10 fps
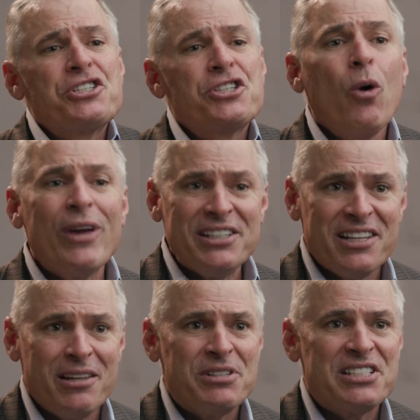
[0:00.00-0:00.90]
so
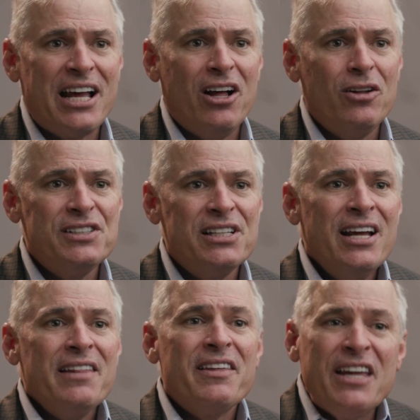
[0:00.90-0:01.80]
into themselves
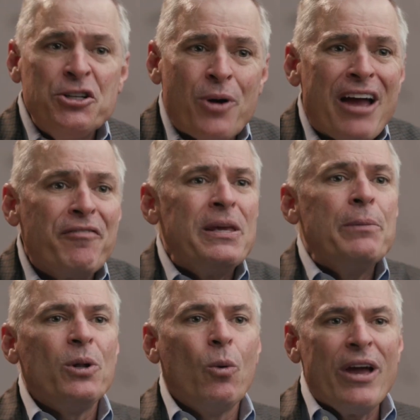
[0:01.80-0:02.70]
that they drive
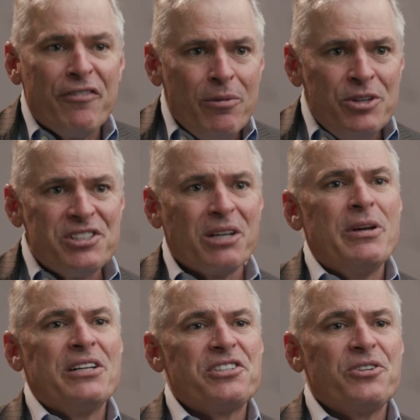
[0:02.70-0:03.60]
people away from
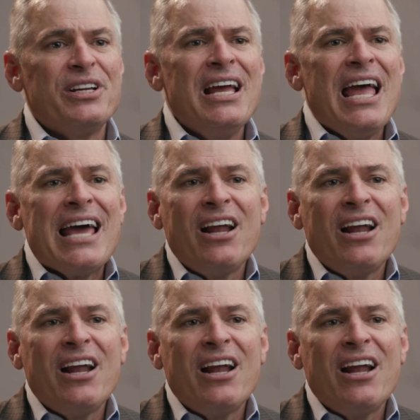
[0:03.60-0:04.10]
music ministry,